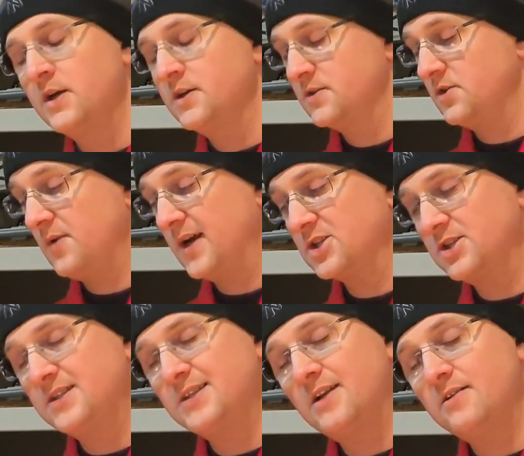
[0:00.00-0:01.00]
So you actually
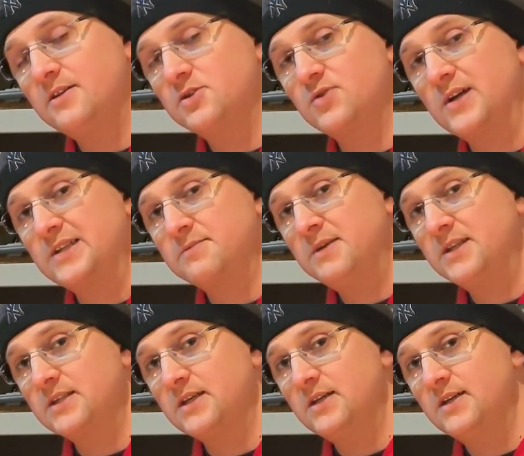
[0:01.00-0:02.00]
tell the
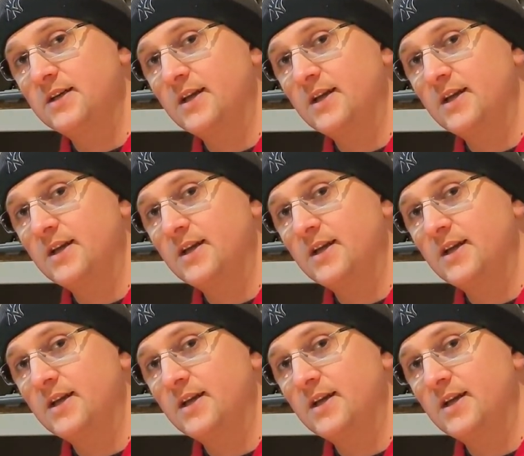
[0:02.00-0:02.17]
transmitter